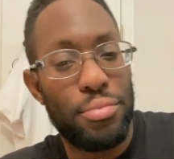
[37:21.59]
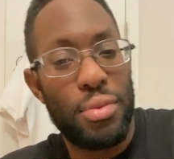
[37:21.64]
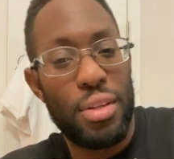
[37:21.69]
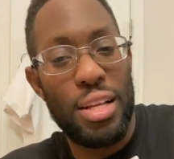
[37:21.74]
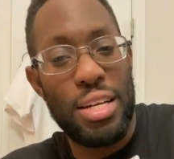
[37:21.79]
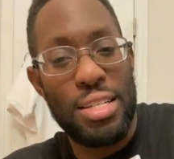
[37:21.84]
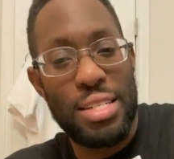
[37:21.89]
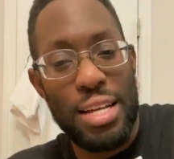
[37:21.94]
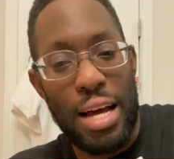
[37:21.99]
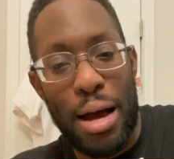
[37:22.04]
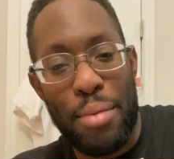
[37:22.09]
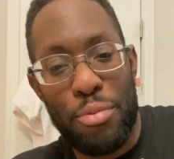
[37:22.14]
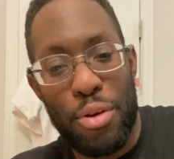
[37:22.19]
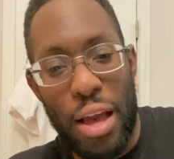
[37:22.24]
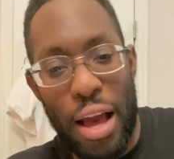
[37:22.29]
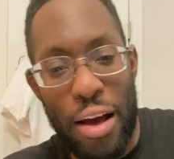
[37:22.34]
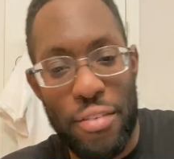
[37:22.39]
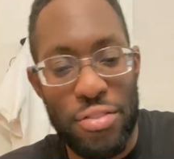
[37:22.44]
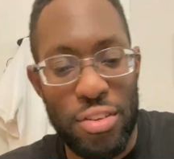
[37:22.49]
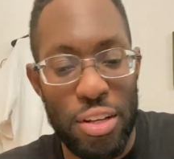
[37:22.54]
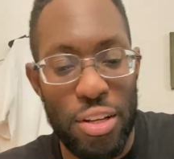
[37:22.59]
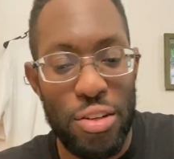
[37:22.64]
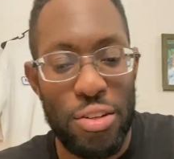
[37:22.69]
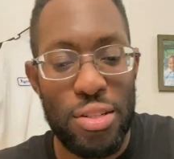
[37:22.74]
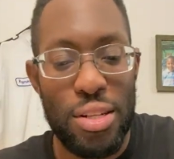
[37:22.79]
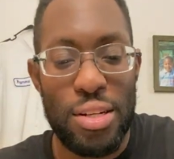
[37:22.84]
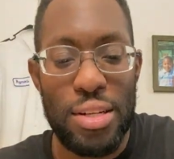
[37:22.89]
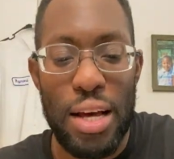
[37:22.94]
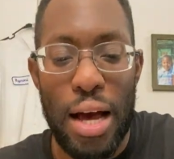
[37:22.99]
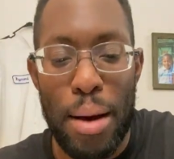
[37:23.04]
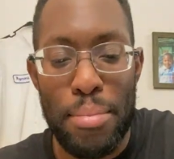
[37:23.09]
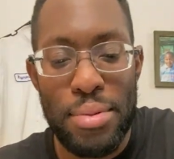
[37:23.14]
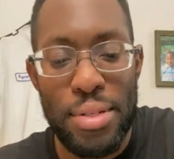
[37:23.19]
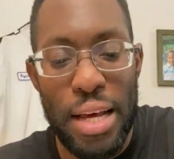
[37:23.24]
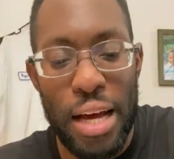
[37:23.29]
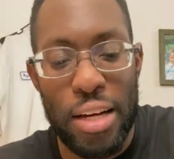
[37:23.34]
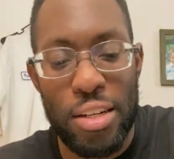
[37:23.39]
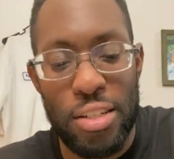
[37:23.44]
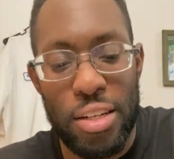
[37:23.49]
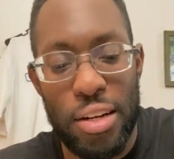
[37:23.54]
This time you have to use the top
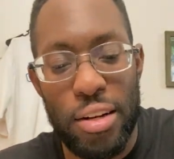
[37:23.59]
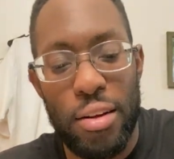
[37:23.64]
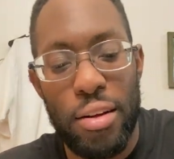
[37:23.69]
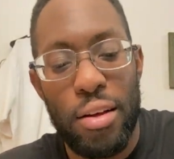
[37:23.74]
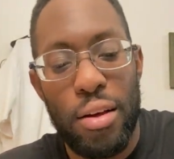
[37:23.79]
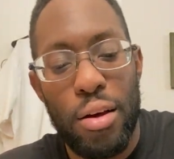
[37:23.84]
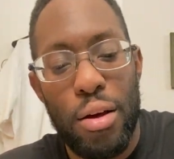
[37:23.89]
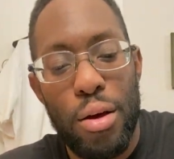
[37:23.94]
section,